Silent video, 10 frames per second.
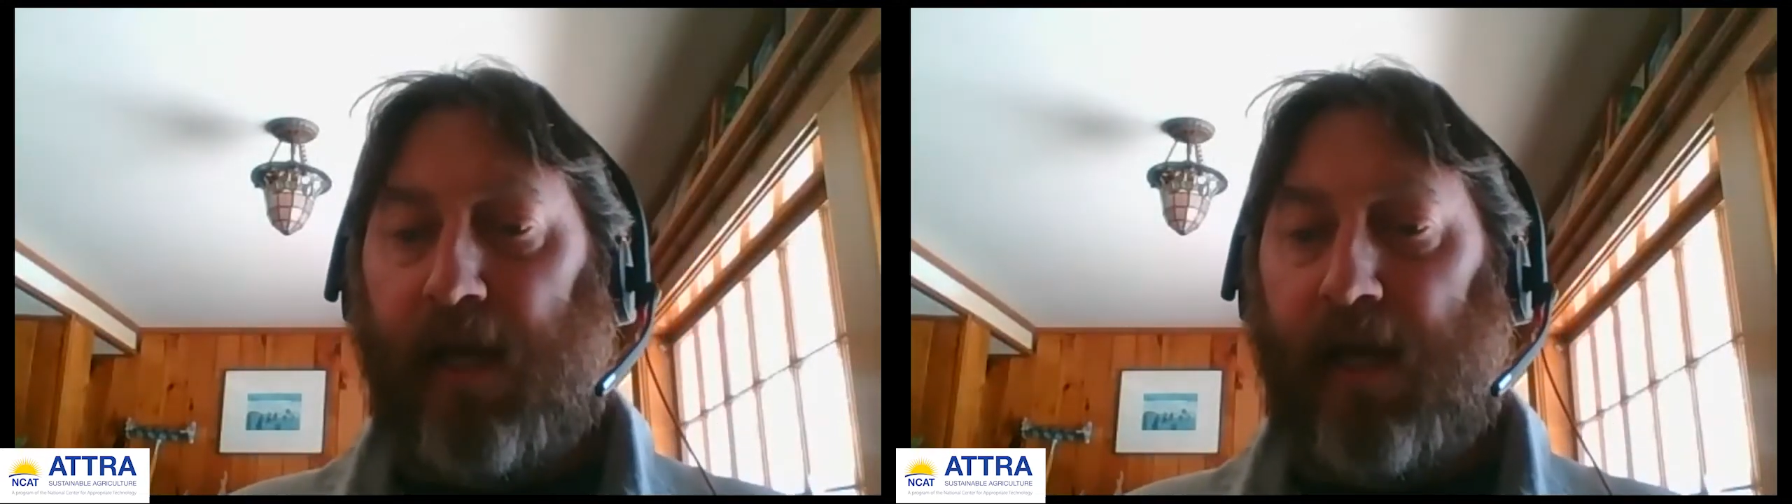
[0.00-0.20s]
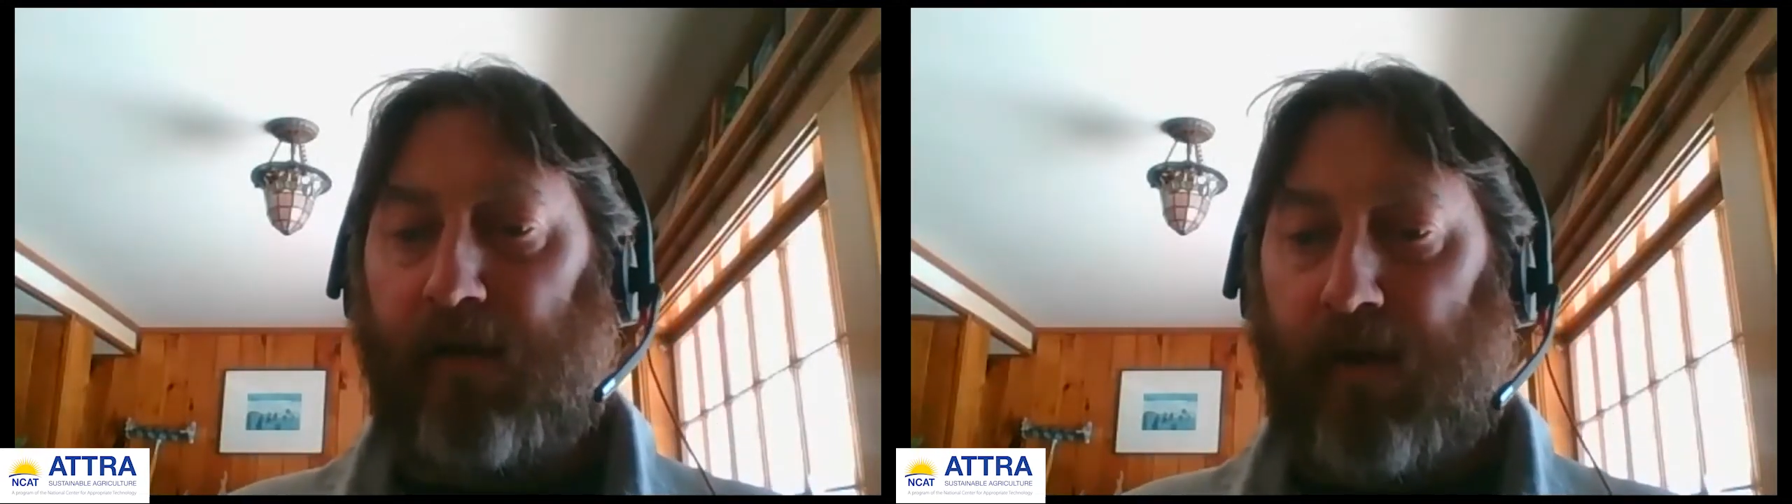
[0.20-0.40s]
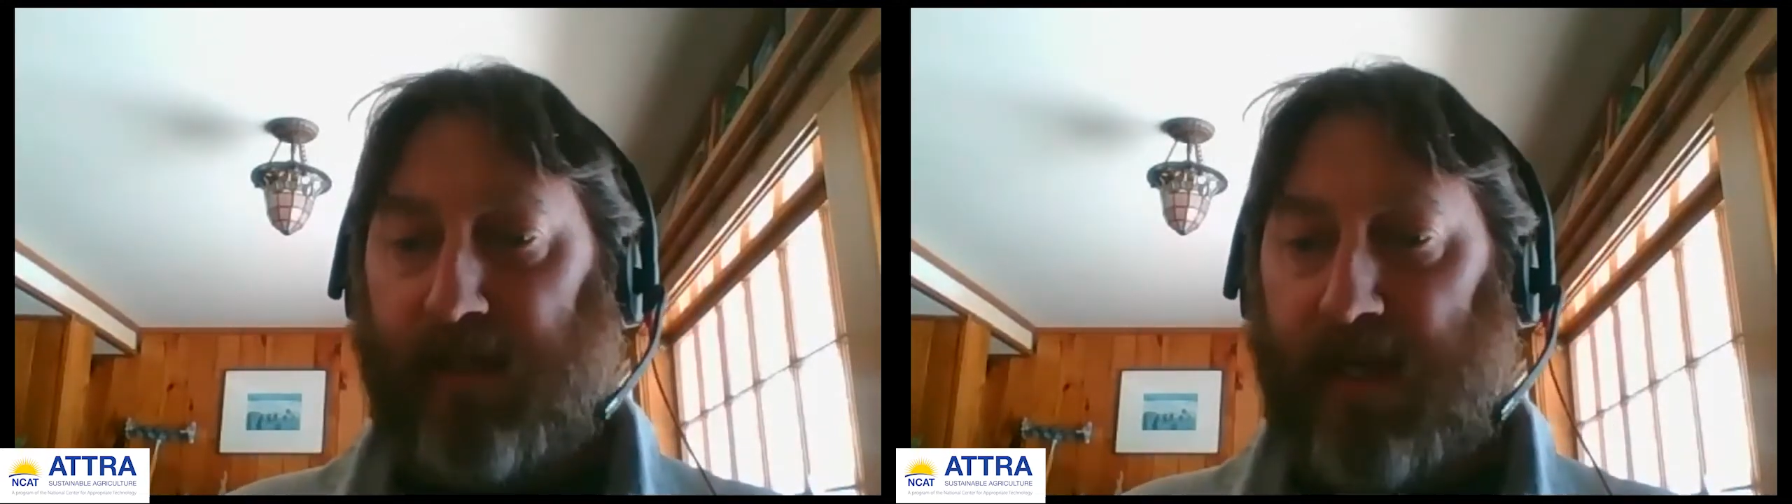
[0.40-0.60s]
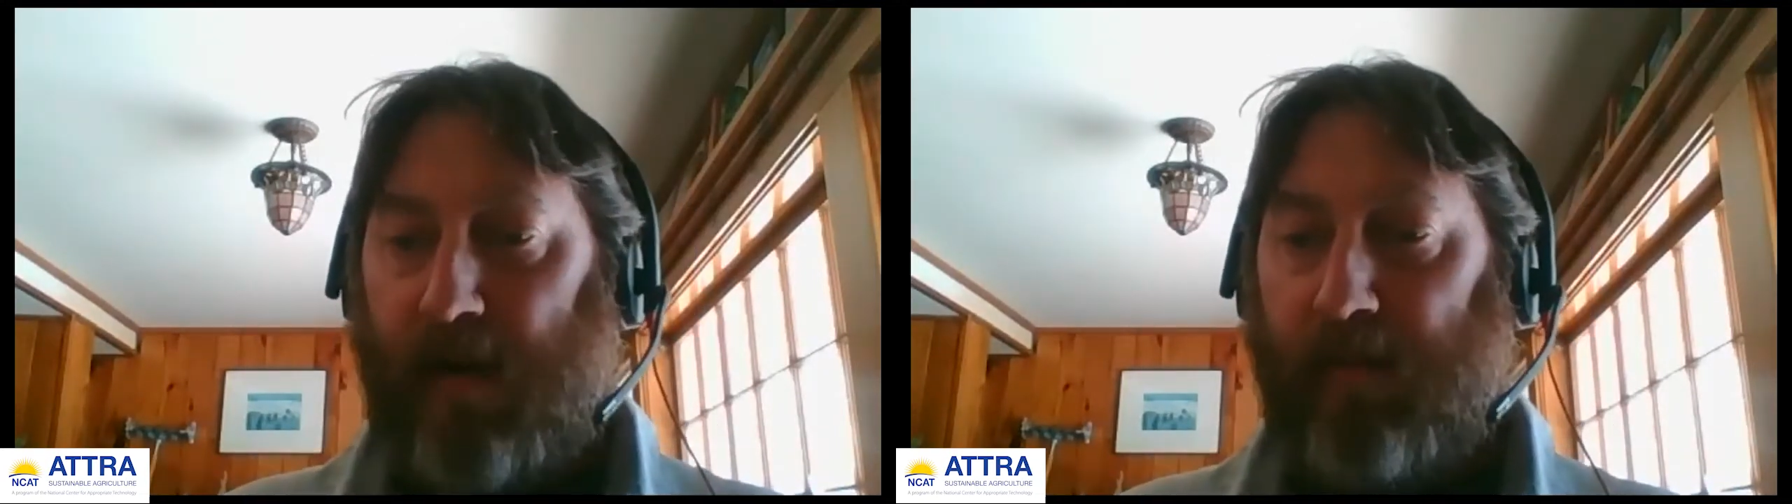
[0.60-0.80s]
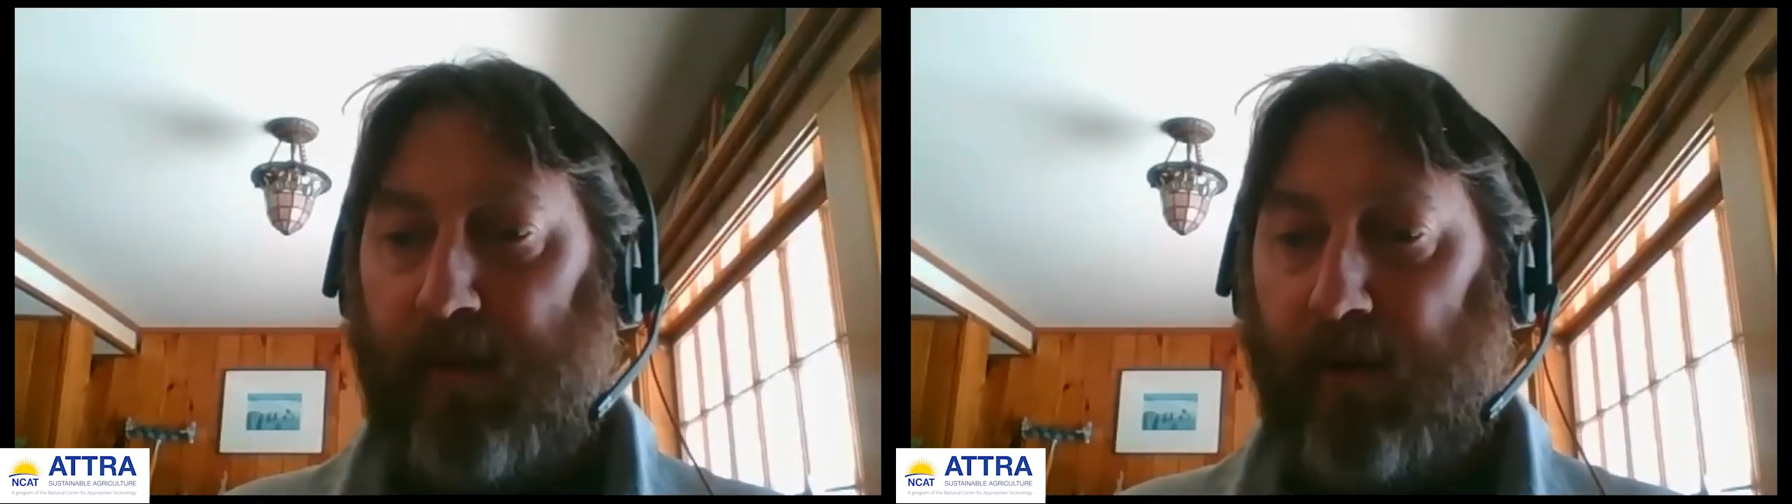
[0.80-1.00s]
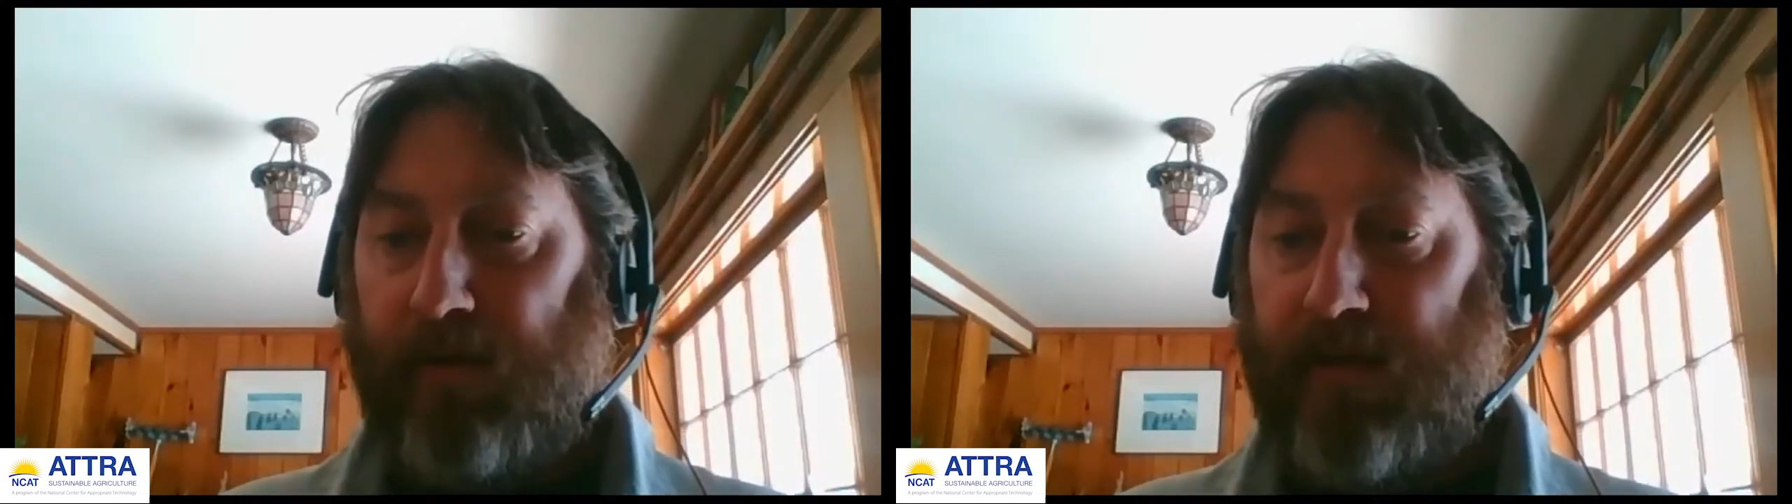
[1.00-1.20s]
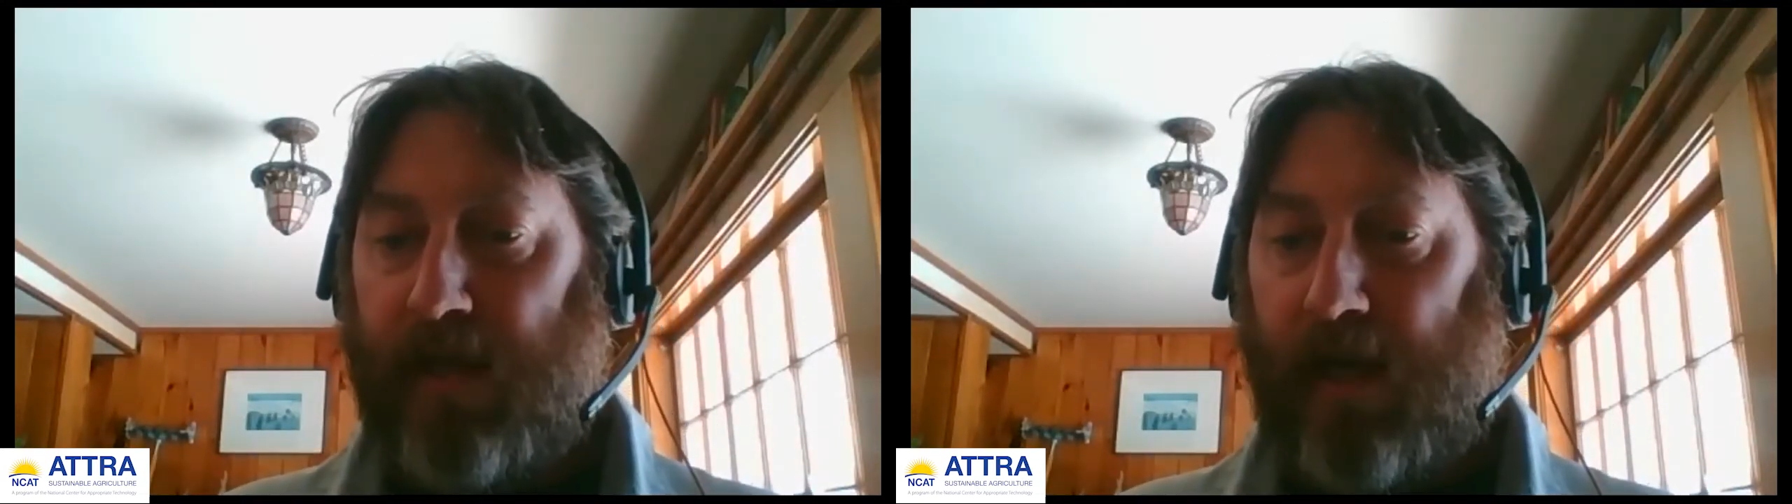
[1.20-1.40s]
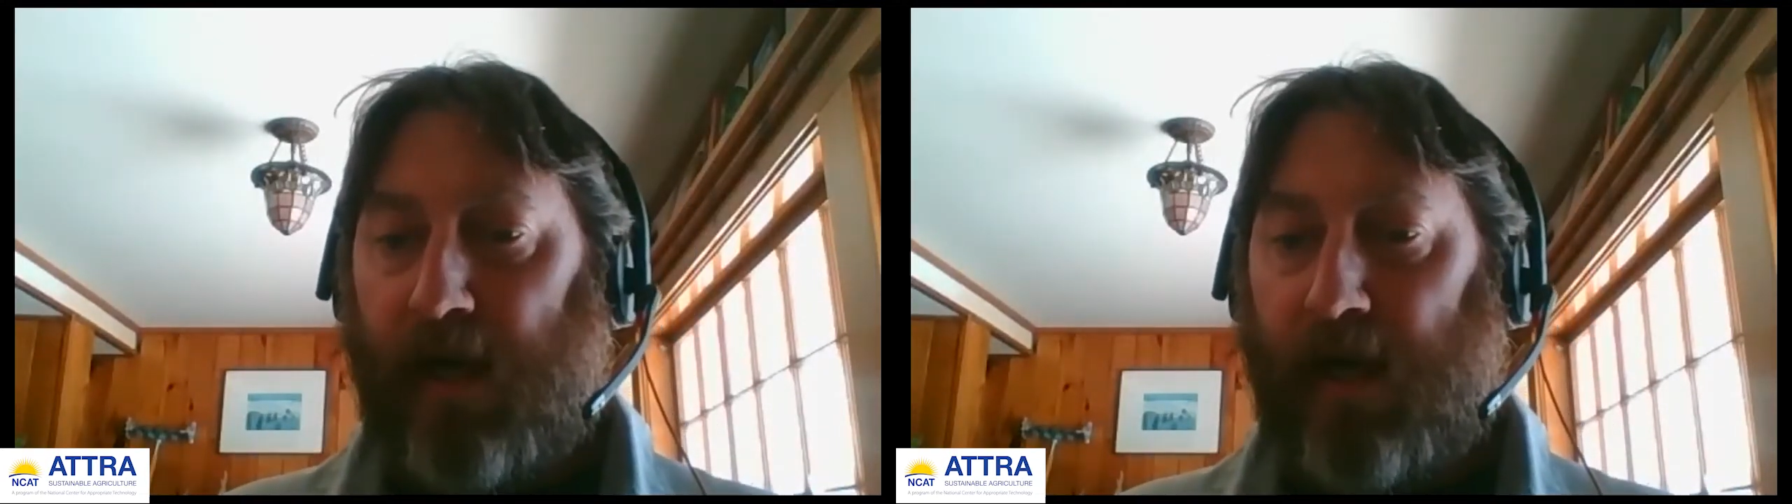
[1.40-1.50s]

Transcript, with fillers: and or as compost.